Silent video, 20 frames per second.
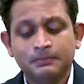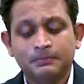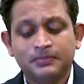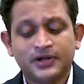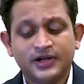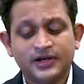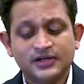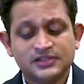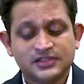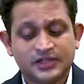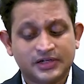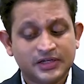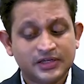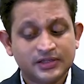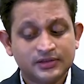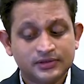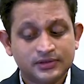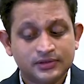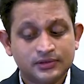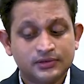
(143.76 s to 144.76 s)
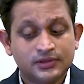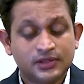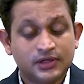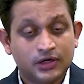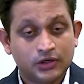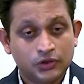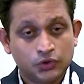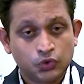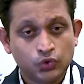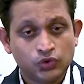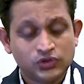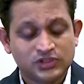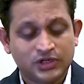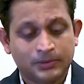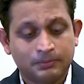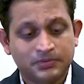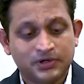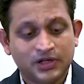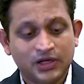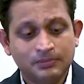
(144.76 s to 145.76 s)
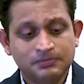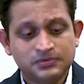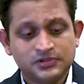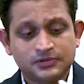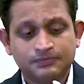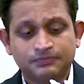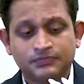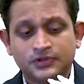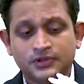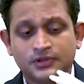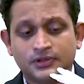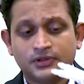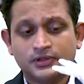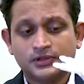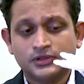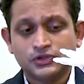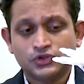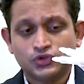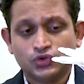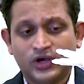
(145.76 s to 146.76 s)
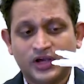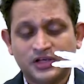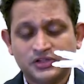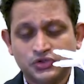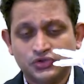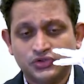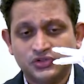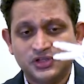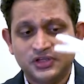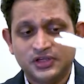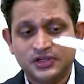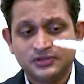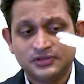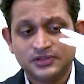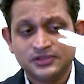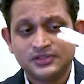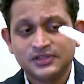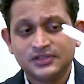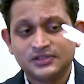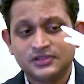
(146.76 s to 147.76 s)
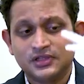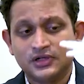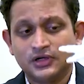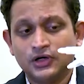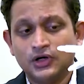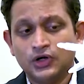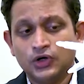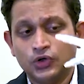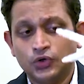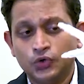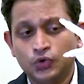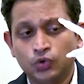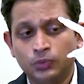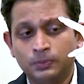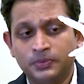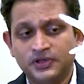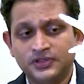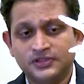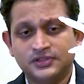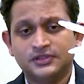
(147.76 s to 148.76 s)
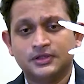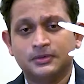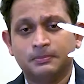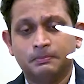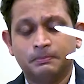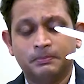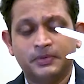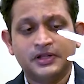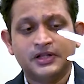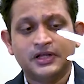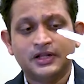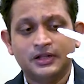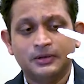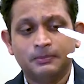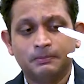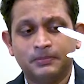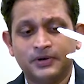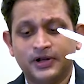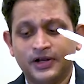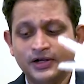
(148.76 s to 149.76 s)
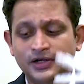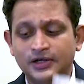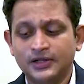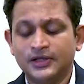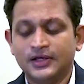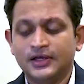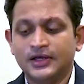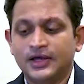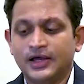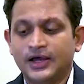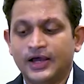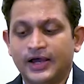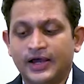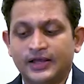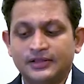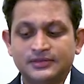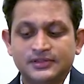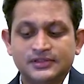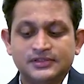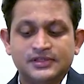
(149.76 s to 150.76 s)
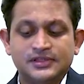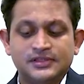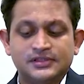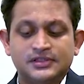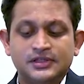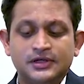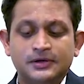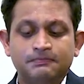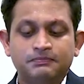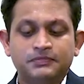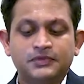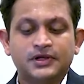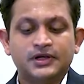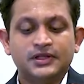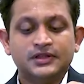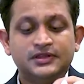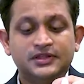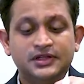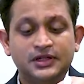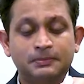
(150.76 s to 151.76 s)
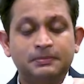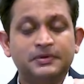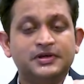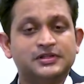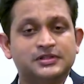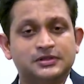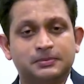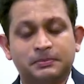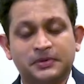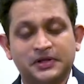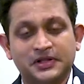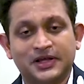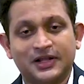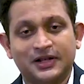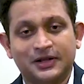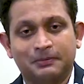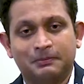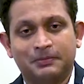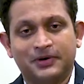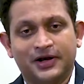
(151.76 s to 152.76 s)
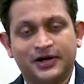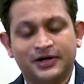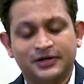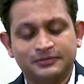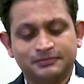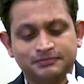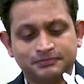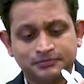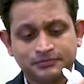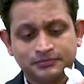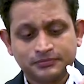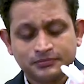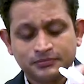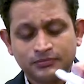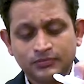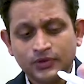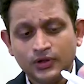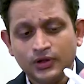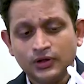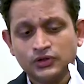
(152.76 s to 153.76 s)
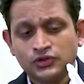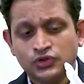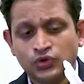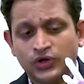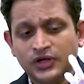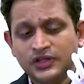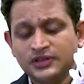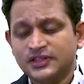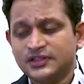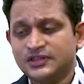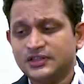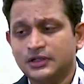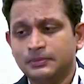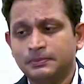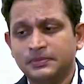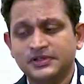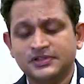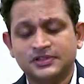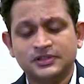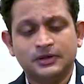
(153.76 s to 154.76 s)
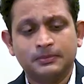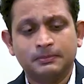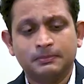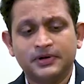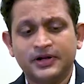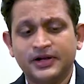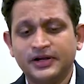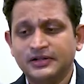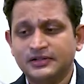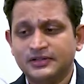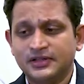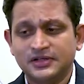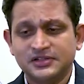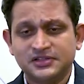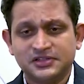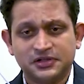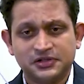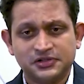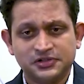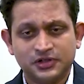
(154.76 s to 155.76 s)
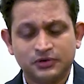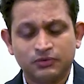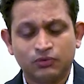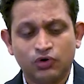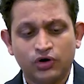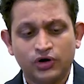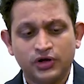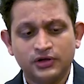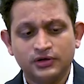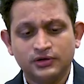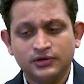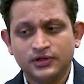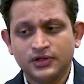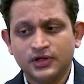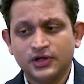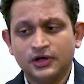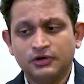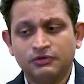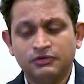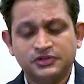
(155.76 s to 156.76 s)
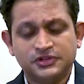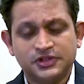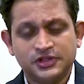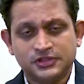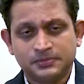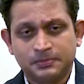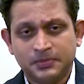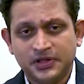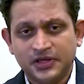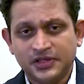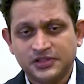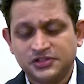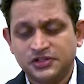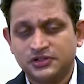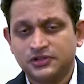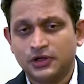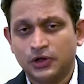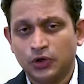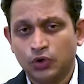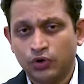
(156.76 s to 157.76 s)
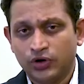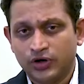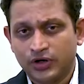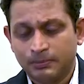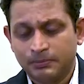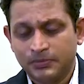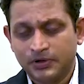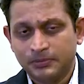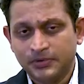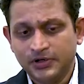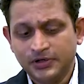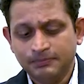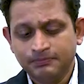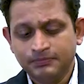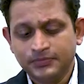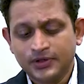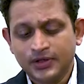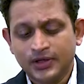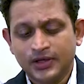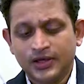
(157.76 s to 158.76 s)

implants, again there are two subtypes. So as you see here, this is the 2-piece penile implant and this is the 3-piece penile implant. So in the 3-piece implant, there is a reservoir which is placed in the lower abdomen,